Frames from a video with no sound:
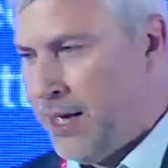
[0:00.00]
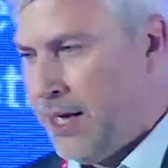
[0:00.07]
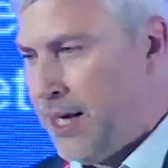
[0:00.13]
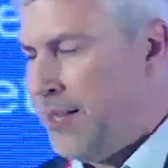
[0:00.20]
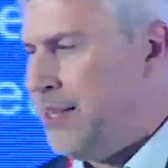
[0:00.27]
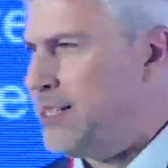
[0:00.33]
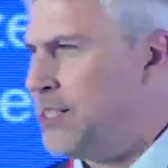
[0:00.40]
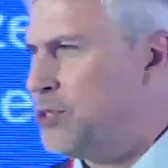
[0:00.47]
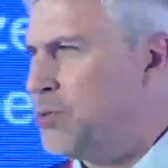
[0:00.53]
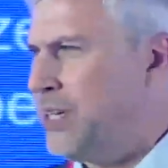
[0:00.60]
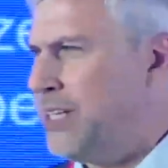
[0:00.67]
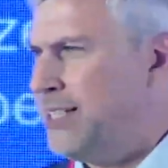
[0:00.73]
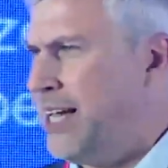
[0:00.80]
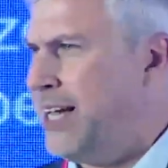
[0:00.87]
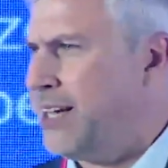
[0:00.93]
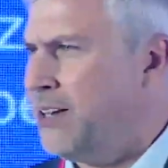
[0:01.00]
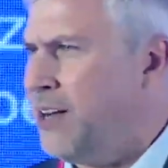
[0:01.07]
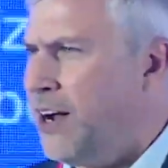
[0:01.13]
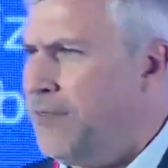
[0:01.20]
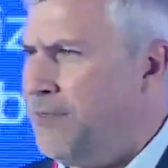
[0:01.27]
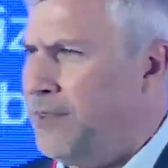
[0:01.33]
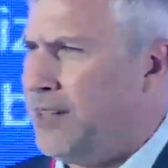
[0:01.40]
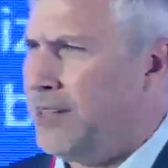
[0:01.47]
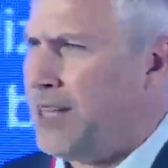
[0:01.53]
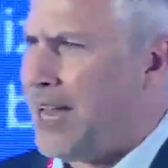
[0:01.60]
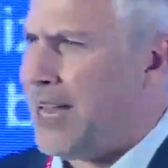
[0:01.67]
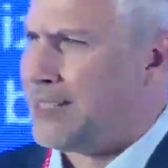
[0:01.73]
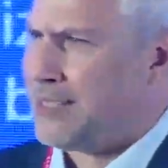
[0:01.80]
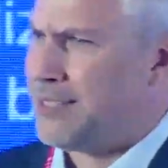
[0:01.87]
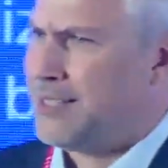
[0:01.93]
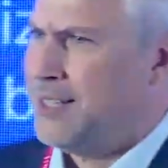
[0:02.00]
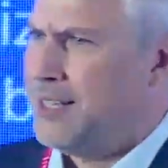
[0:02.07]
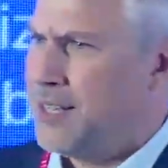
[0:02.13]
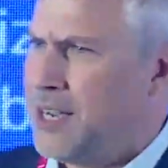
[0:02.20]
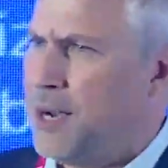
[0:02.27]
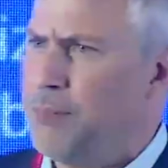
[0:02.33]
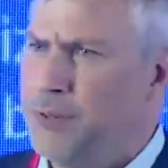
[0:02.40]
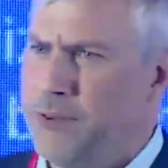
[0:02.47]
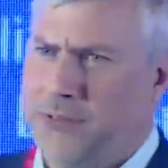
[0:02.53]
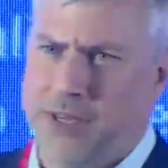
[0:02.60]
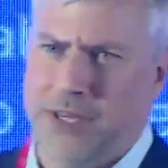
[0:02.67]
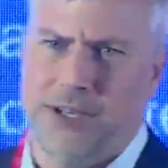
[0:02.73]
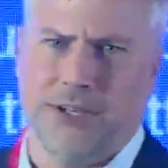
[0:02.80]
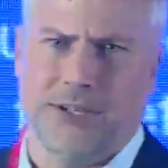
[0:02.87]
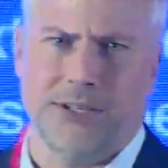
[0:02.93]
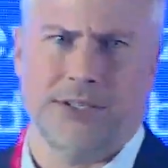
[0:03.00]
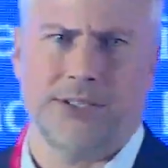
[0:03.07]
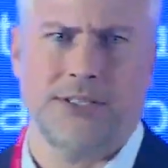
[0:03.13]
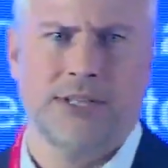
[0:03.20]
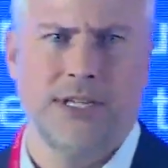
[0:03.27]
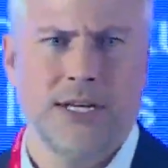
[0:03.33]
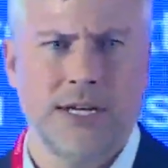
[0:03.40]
And this has really taken off in the last couple of years.